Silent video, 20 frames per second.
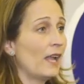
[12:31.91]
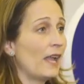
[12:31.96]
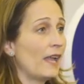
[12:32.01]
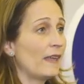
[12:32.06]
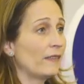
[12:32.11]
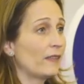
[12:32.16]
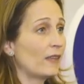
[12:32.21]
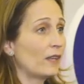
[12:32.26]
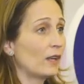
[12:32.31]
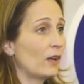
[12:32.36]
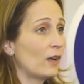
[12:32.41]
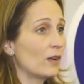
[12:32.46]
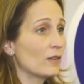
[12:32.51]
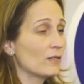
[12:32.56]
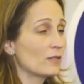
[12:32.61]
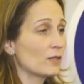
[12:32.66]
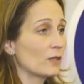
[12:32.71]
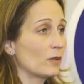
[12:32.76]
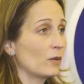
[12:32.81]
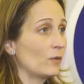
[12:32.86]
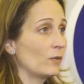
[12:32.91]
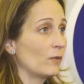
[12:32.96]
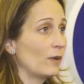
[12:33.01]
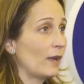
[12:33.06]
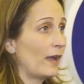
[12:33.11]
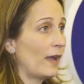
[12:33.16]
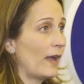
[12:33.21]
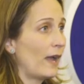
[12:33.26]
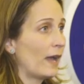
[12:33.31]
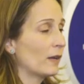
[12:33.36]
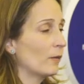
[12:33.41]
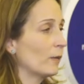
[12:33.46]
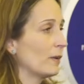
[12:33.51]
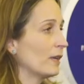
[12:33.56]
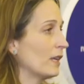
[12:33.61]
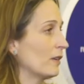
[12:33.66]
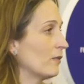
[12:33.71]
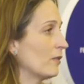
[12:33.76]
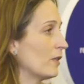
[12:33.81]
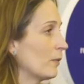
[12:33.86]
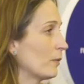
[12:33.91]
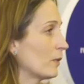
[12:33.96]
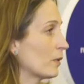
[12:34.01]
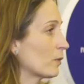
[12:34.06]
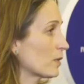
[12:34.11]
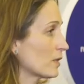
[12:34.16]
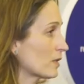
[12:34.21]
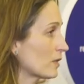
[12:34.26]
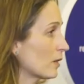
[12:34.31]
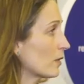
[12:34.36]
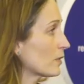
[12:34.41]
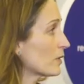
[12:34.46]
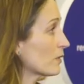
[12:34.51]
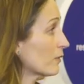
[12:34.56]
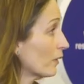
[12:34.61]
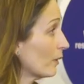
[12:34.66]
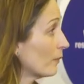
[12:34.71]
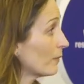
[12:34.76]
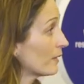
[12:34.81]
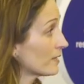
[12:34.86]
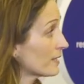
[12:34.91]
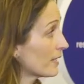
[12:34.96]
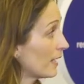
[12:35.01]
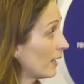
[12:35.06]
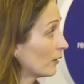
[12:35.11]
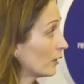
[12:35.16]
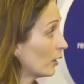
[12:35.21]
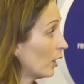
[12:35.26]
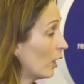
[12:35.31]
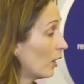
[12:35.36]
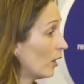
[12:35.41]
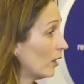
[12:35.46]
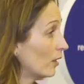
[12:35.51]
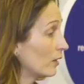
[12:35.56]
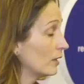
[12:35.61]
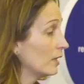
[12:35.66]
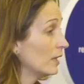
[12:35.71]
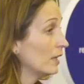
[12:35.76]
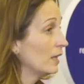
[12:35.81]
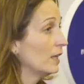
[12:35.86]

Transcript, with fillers: and then also how do we give them the results from the town hall.